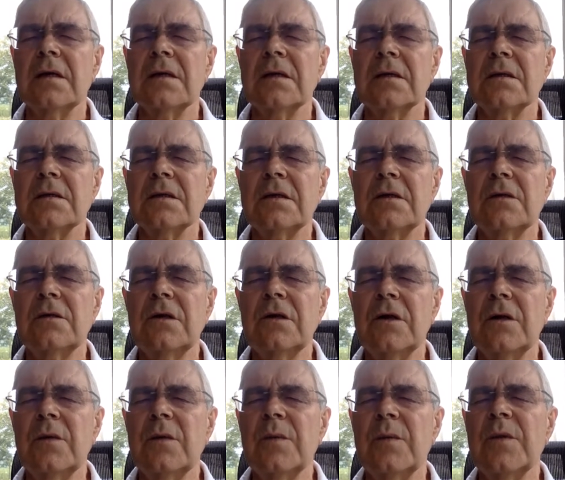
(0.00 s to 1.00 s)
Still
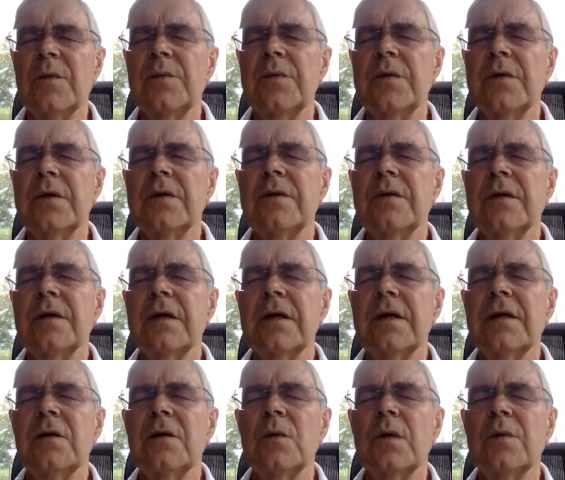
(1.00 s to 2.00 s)
knowing when we're breathing
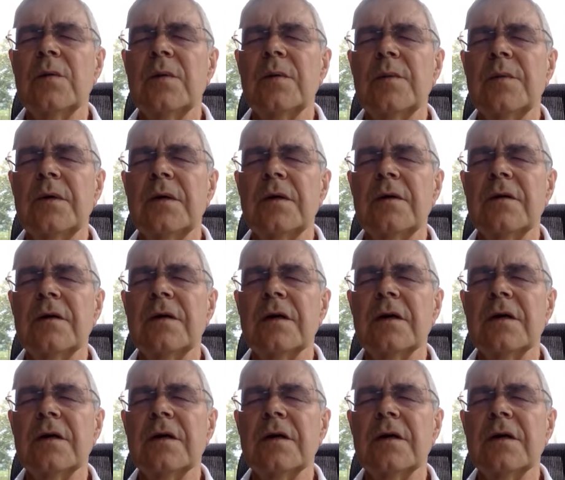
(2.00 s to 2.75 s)
in and when we're breathing